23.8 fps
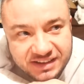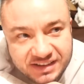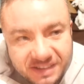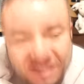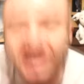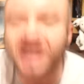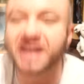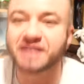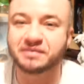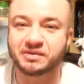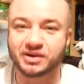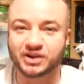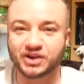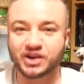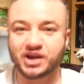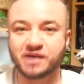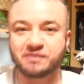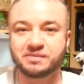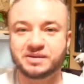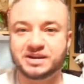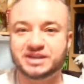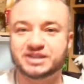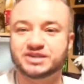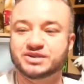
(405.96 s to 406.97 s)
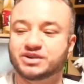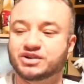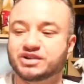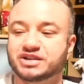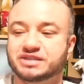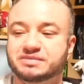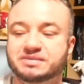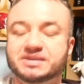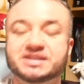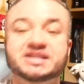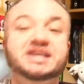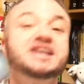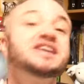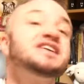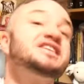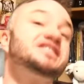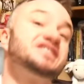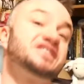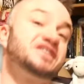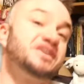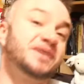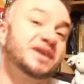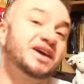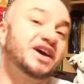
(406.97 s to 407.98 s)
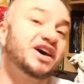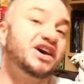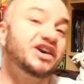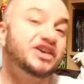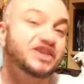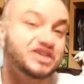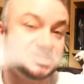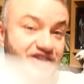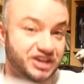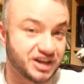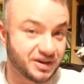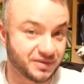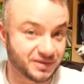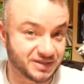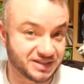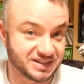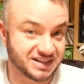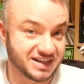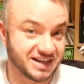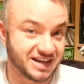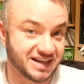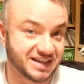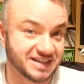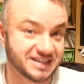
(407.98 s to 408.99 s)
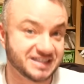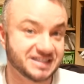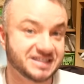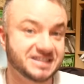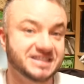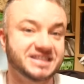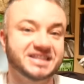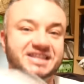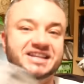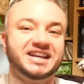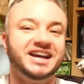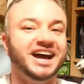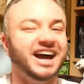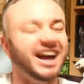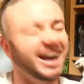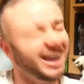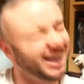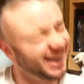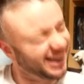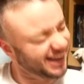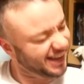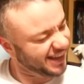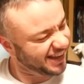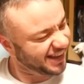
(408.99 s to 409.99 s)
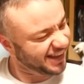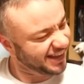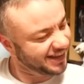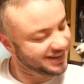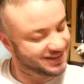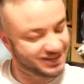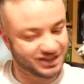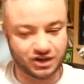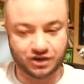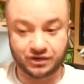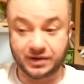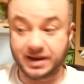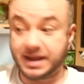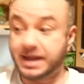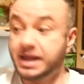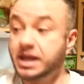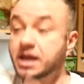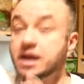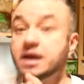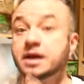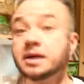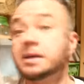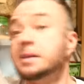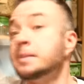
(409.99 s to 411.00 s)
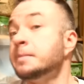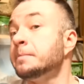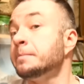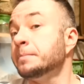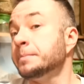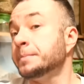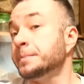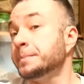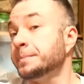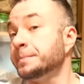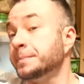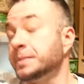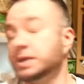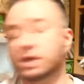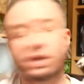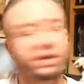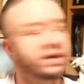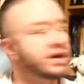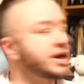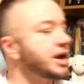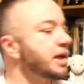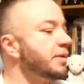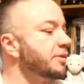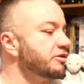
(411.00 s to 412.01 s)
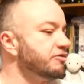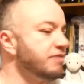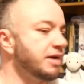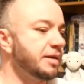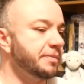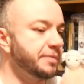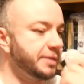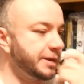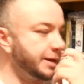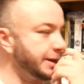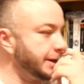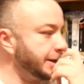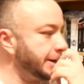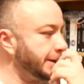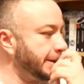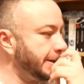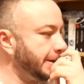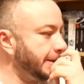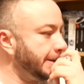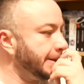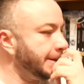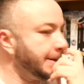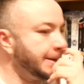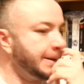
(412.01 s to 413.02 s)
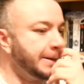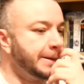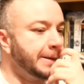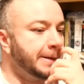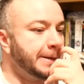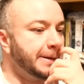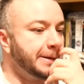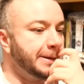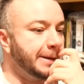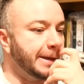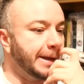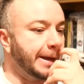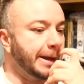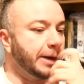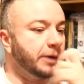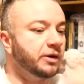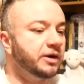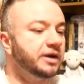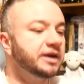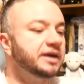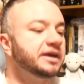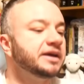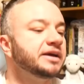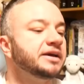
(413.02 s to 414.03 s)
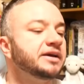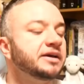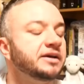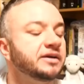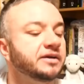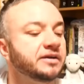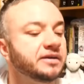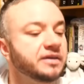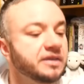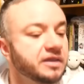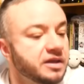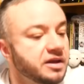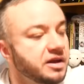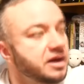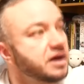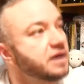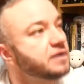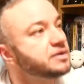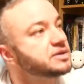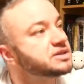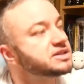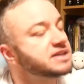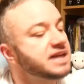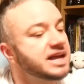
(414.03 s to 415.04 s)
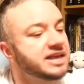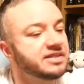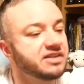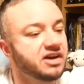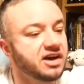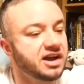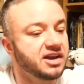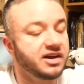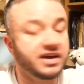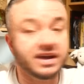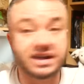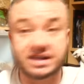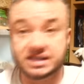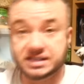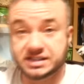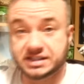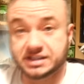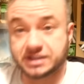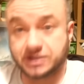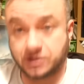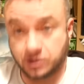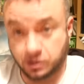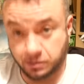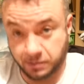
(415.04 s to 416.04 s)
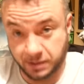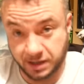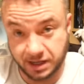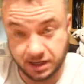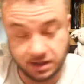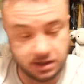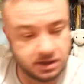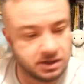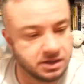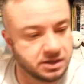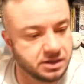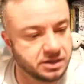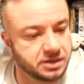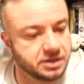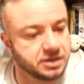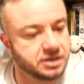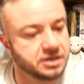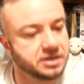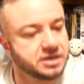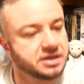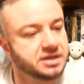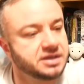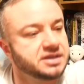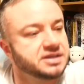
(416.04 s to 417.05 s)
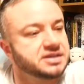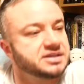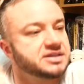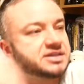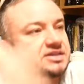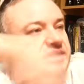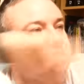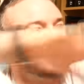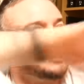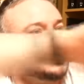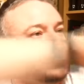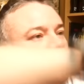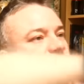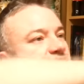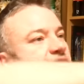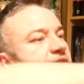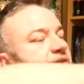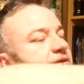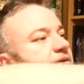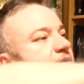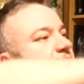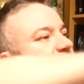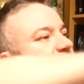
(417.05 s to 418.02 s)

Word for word: and he might not open it till Christmas. So now I can't show you what it is, sorry, but you can help me wrap it. Now, I was saying that I like a snowman, so,